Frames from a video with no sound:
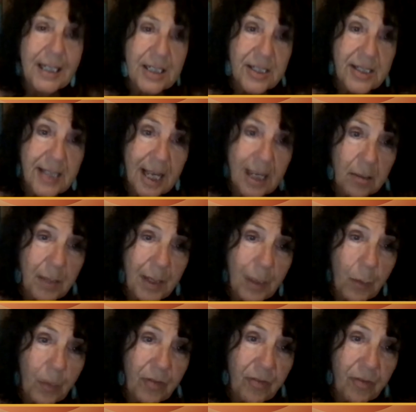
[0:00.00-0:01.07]
settlement
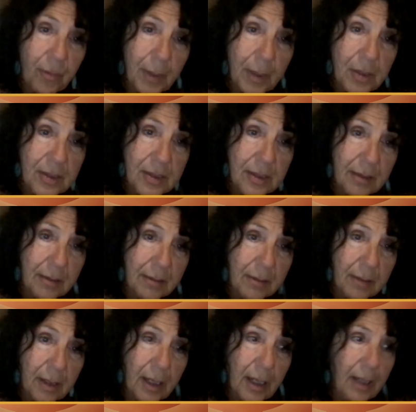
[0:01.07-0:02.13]
with Formosa,
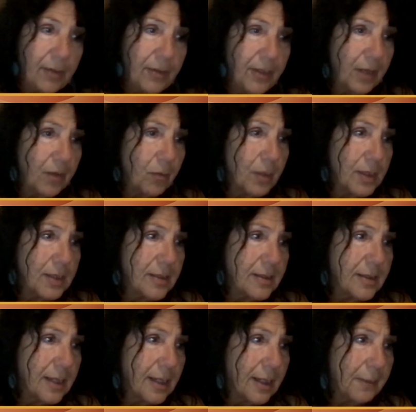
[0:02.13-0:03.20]
there
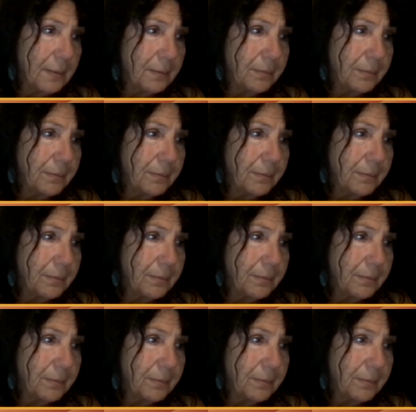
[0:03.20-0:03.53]
was I